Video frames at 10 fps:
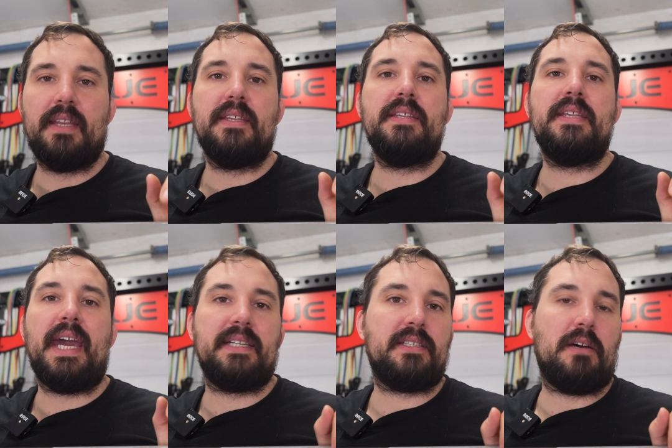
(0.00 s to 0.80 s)

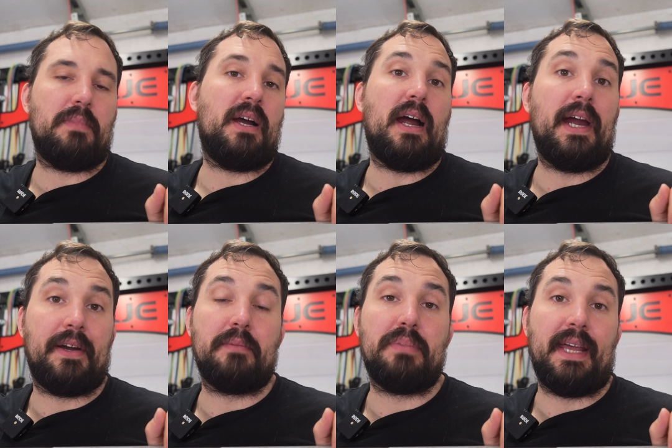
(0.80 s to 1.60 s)
Next up are
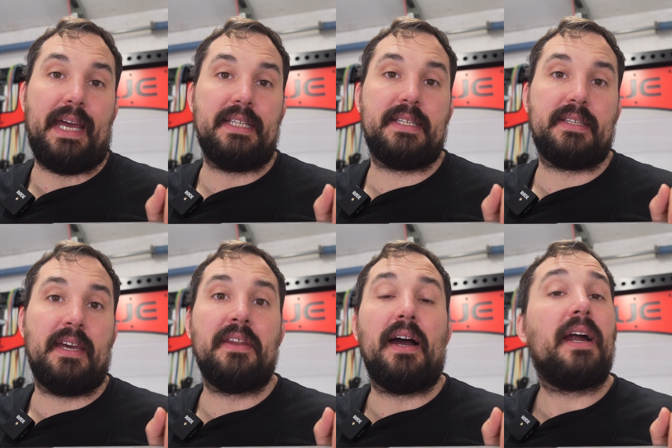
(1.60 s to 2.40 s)
iron plates,
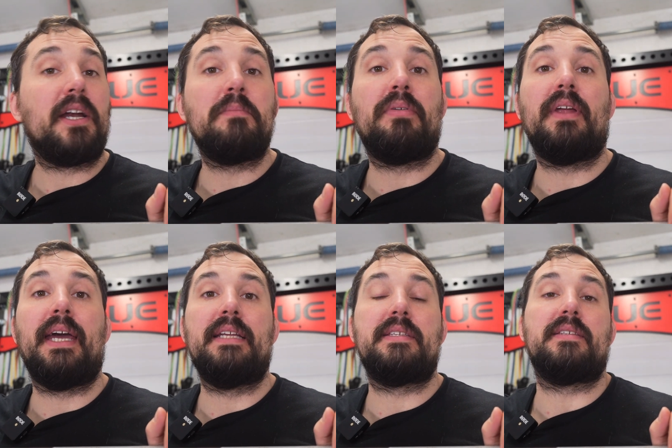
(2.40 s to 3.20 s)
and iron
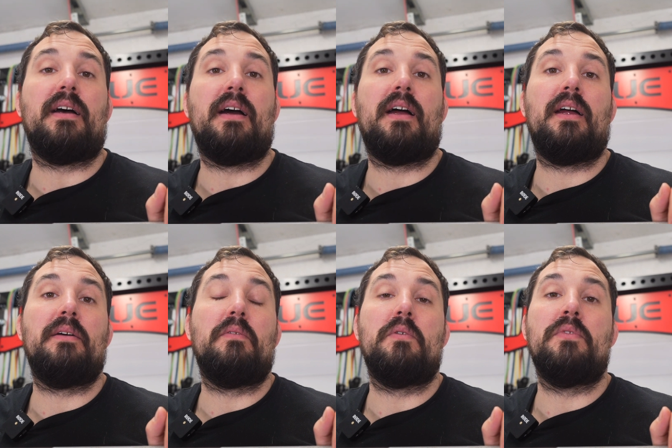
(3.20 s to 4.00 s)
plates
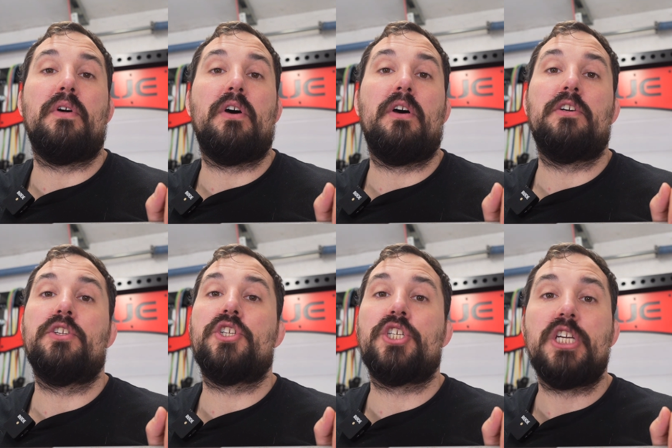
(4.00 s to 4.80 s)
are the
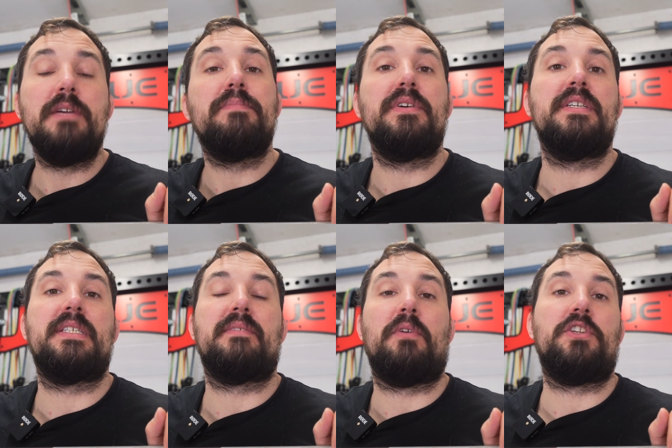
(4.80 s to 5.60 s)

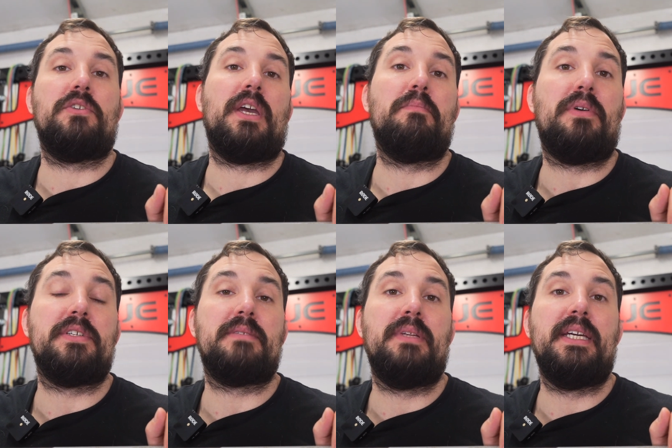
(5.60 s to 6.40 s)
cheapest what you can
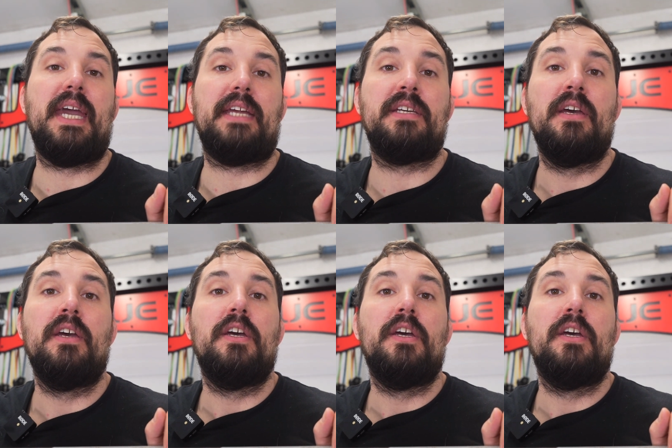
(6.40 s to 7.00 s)
possibly get